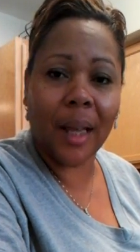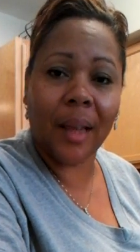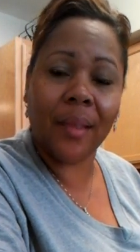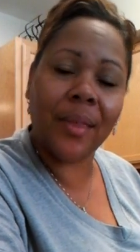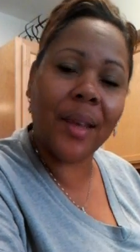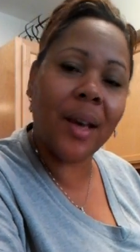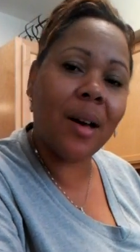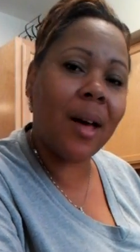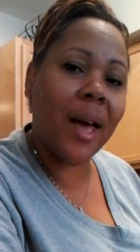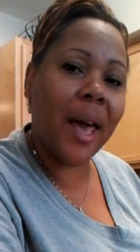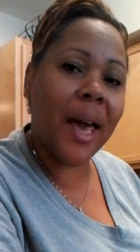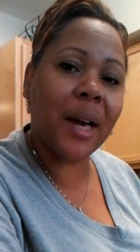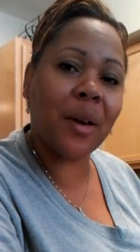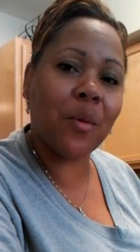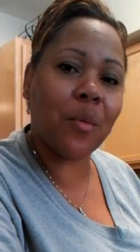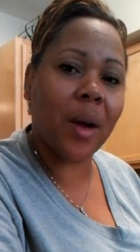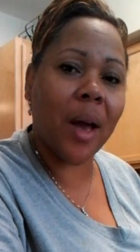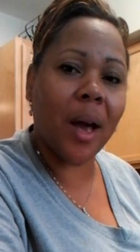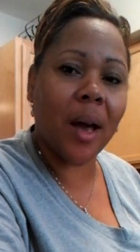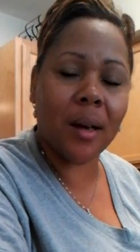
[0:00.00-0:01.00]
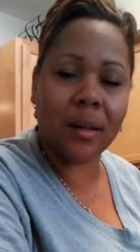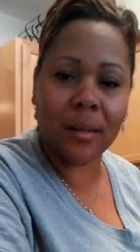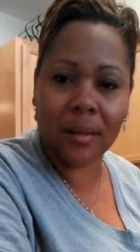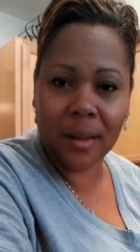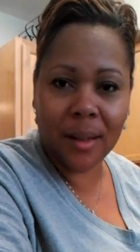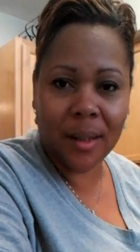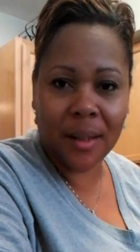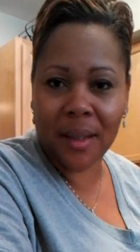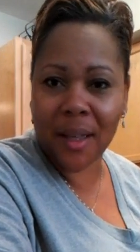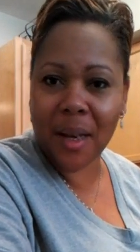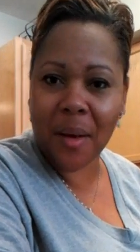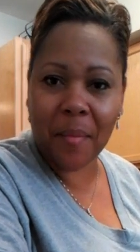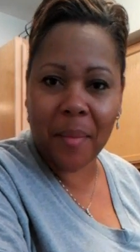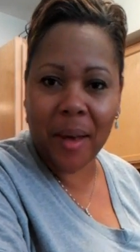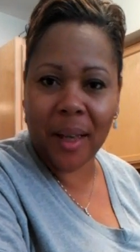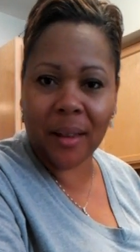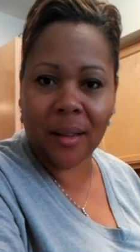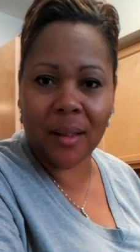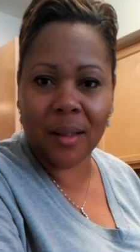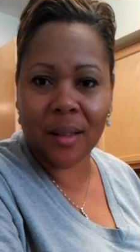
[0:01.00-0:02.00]
They'll hang around. They'll
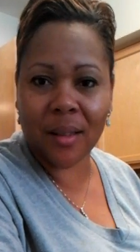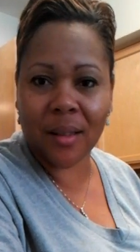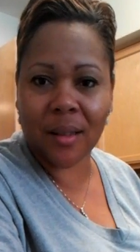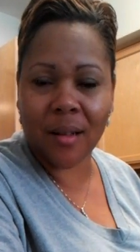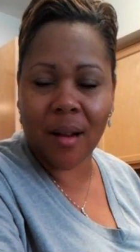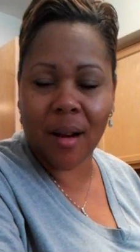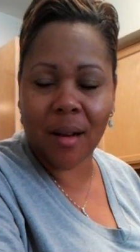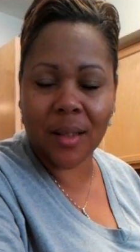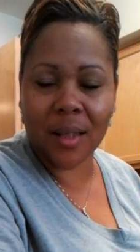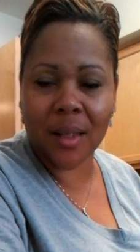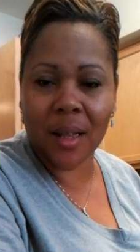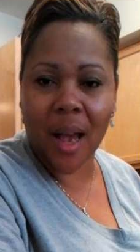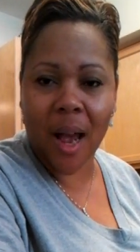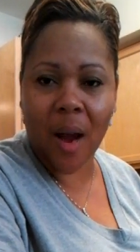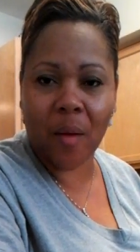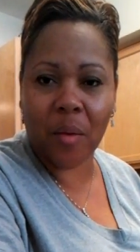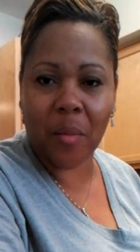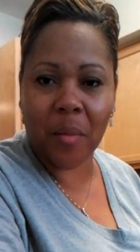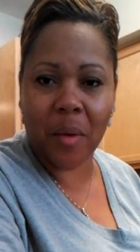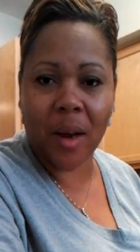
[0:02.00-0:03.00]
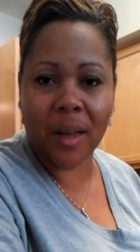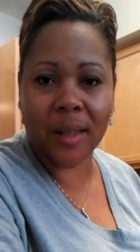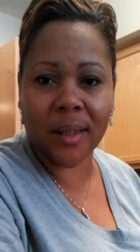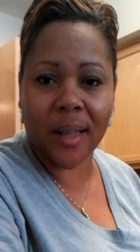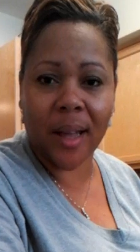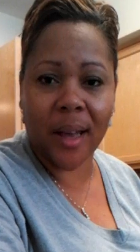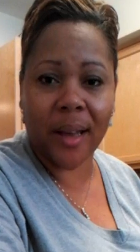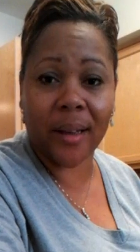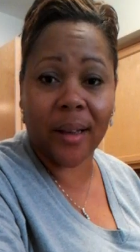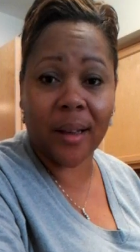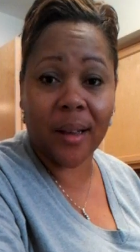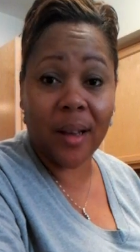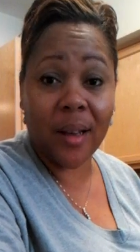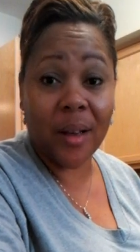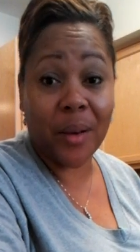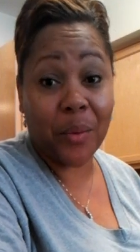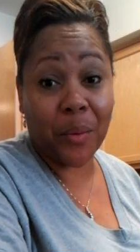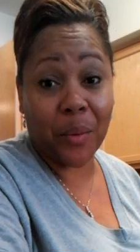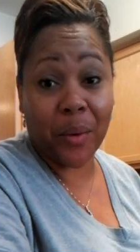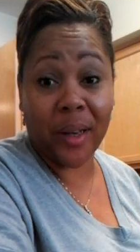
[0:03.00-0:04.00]
make little snide remarks like,
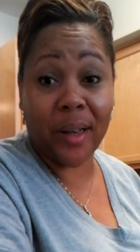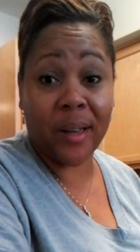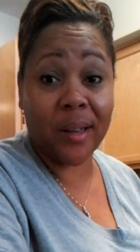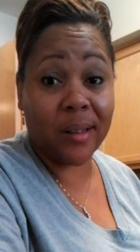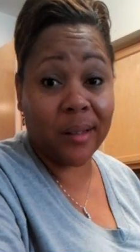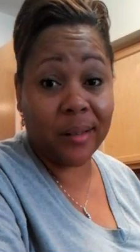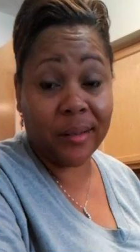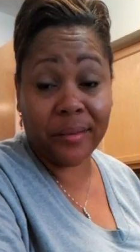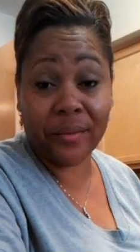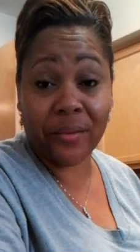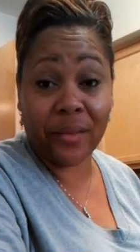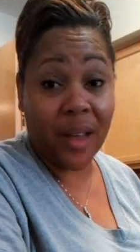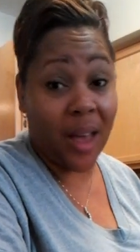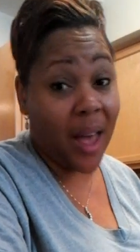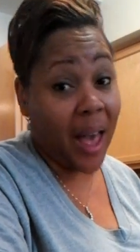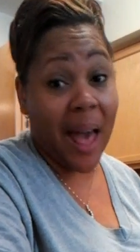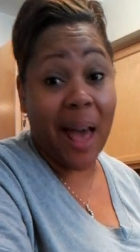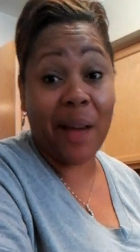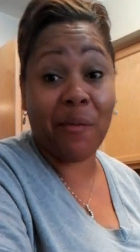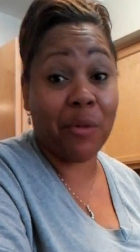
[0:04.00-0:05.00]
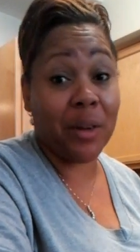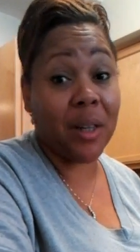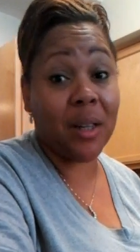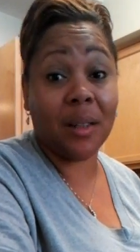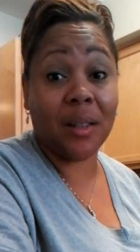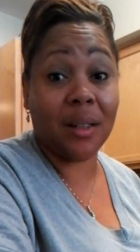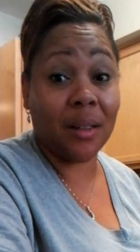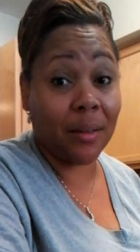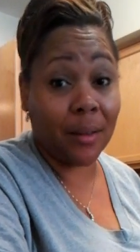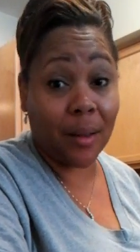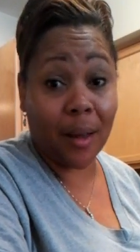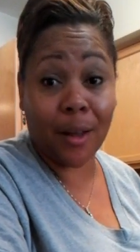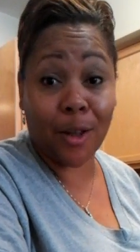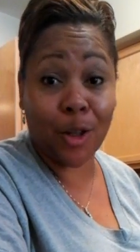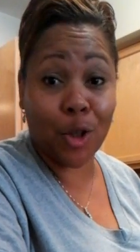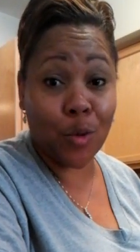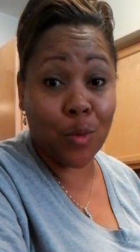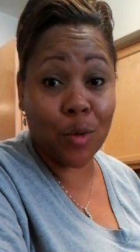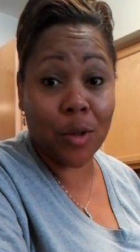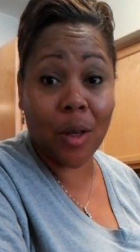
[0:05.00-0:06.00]
well, I really didn't think
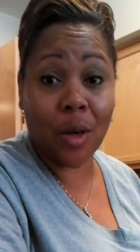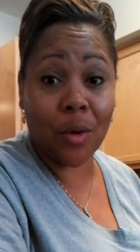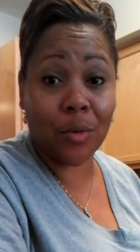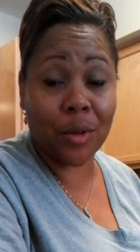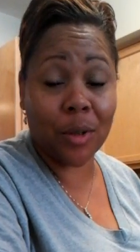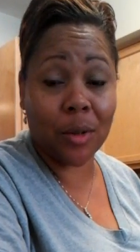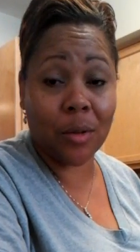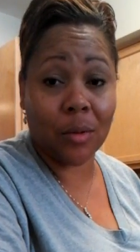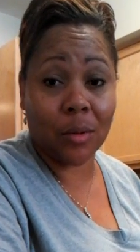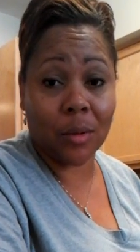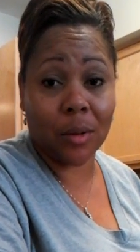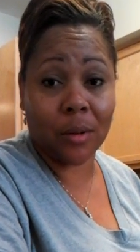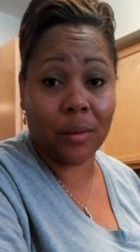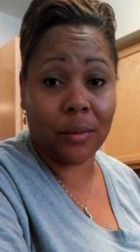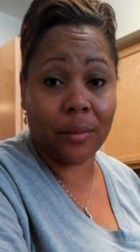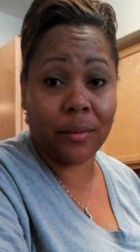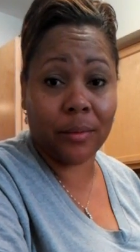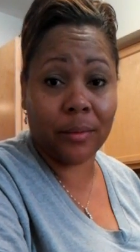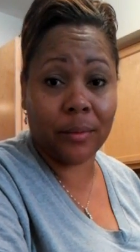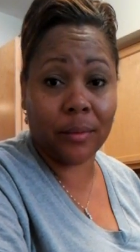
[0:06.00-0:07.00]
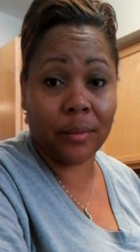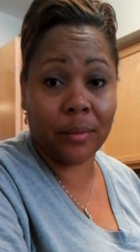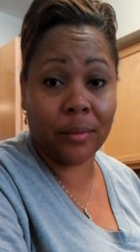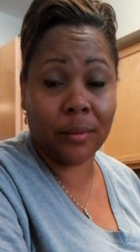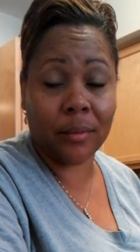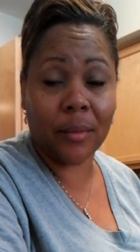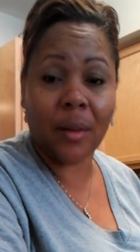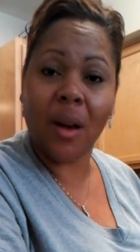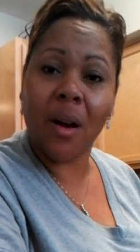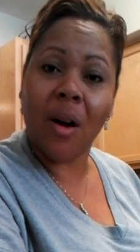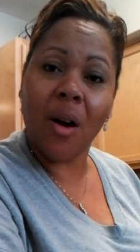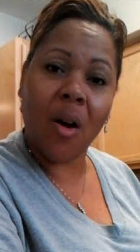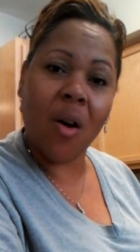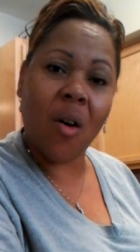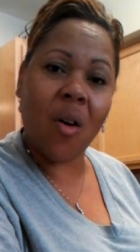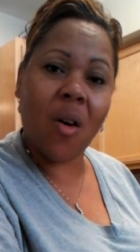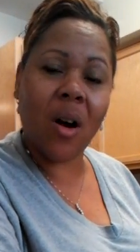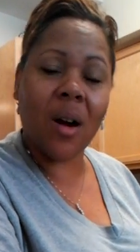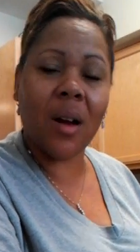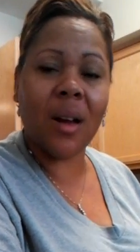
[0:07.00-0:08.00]
you was going to do it.
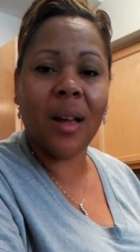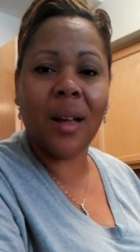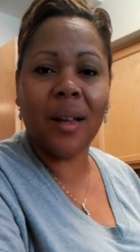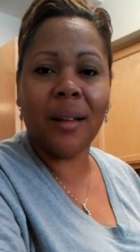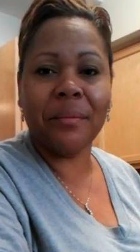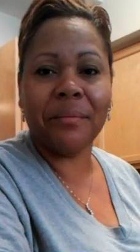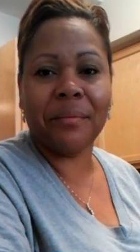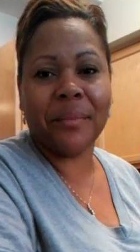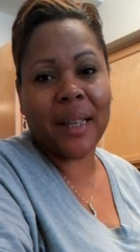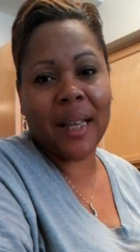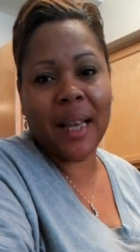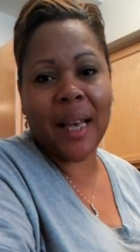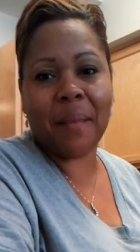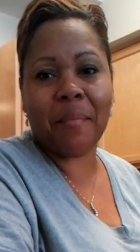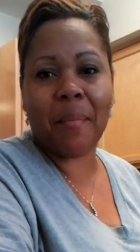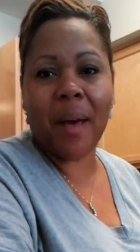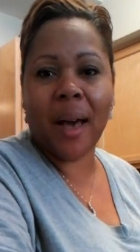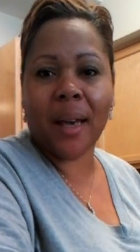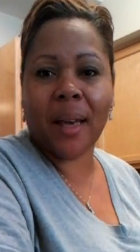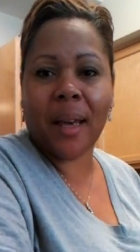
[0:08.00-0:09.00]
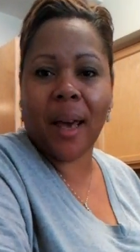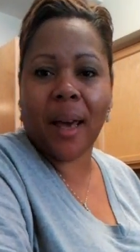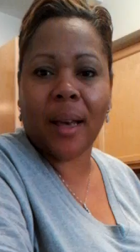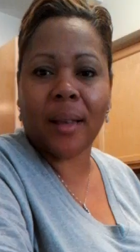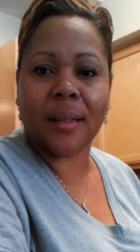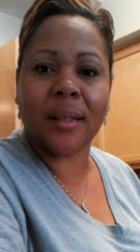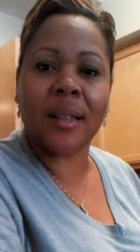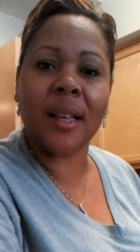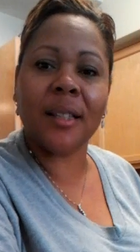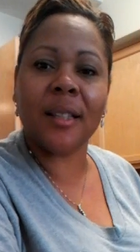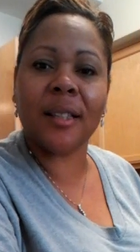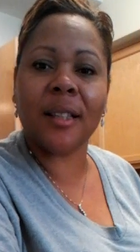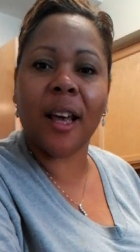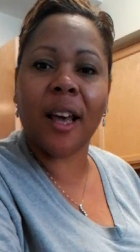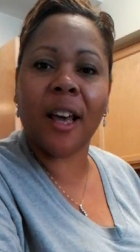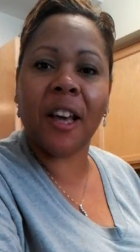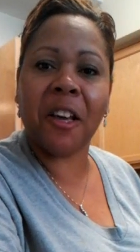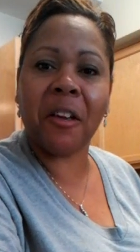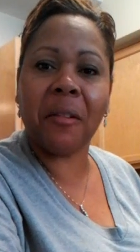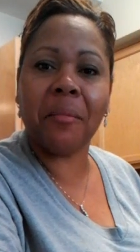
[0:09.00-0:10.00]
Or, in my case, let's
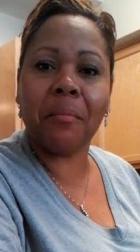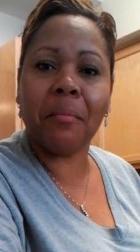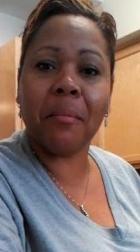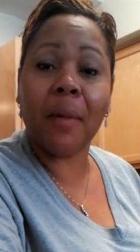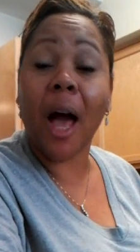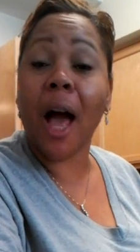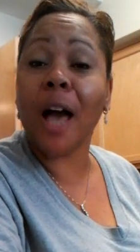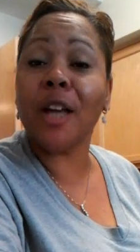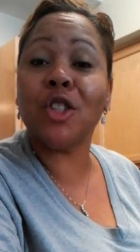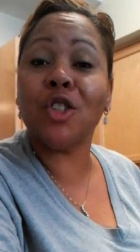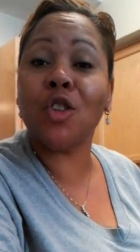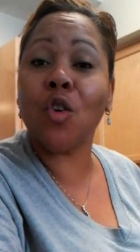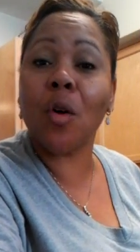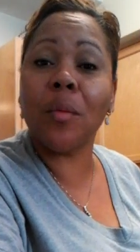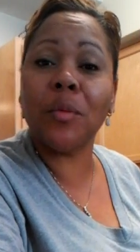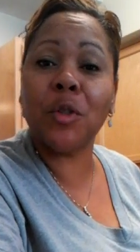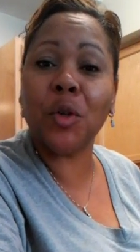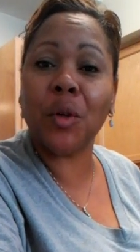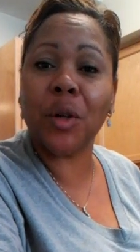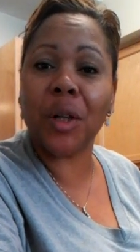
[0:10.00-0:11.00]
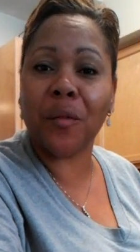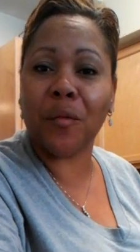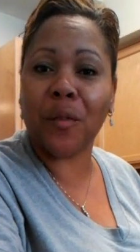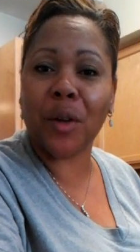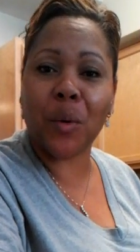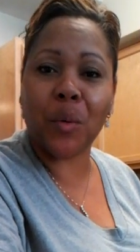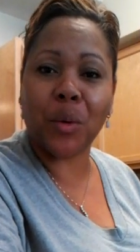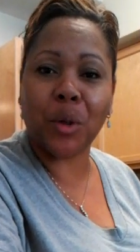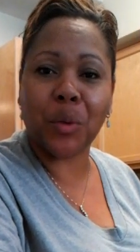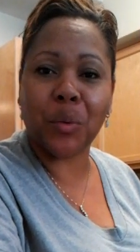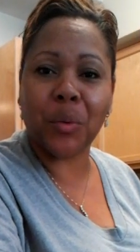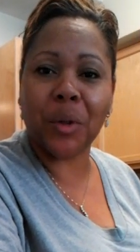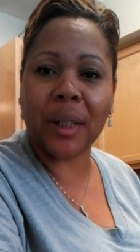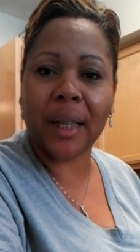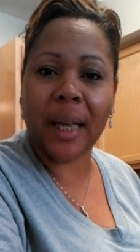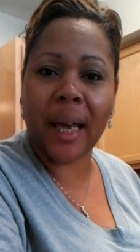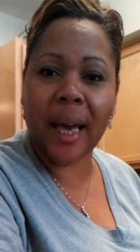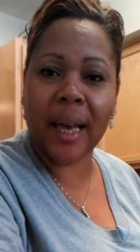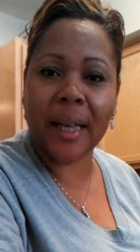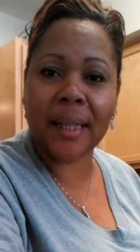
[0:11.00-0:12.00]
say I show up to an event with a really
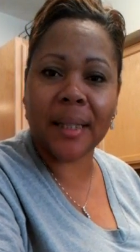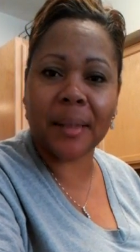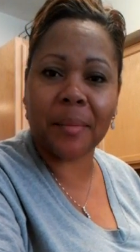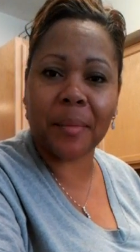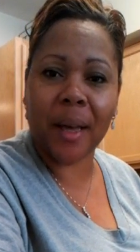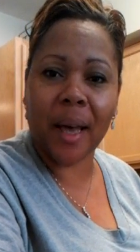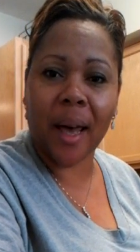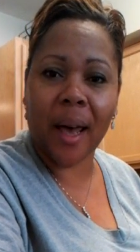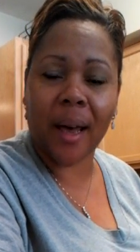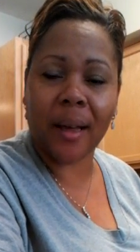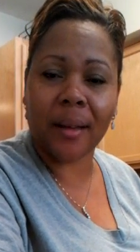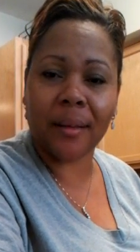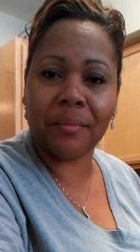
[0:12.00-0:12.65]
handsome guy.